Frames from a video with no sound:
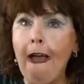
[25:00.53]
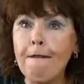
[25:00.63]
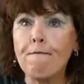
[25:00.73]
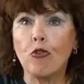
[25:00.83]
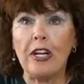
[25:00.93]

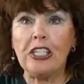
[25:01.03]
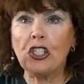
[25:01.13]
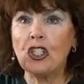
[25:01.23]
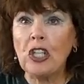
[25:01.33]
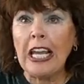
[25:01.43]
every
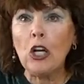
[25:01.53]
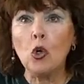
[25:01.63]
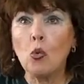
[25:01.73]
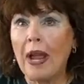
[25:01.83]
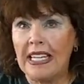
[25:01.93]

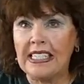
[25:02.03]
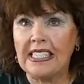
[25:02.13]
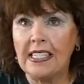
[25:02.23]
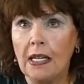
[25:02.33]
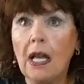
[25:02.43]
single race
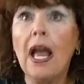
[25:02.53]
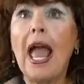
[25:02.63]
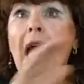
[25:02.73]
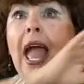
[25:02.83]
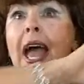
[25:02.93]

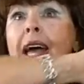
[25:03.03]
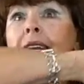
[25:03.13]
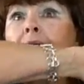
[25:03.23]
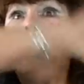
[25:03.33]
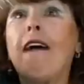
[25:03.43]

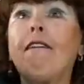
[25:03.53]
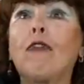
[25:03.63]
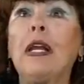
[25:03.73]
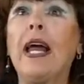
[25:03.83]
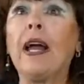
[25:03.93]
and
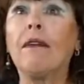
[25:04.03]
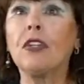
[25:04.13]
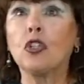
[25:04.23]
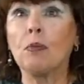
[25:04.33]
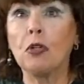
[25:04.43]
every leg of
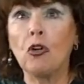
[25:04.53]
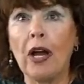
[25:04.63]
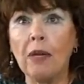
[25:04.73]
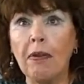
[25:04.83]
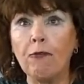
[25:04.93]
the Triple
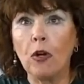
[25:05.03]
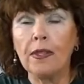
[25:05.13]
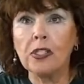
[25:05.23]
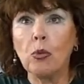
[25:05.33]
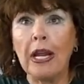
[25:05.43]
Crown before
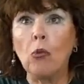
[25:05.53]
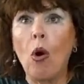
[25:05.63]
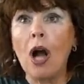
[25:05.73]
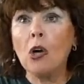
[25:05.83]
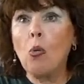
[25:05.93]
this one, and
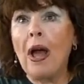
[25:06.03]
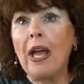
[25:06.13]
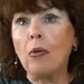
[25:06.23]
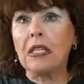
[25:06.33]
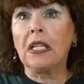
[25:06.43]
walk
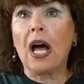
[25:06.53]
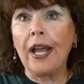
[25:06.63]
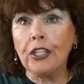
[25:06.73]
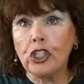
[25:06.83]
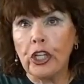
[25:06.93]
away with the
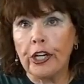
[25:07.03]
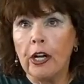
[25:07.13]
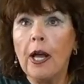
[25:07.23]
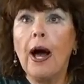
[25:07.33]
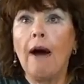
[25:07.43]
lion's
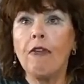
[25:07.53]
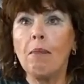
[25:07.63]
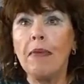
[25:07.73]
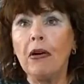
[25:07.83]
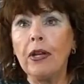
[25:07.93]
share of
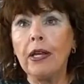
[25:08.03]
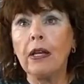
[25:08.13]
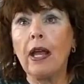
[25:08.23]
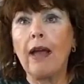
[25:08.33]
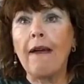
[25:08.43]
$1.5 million.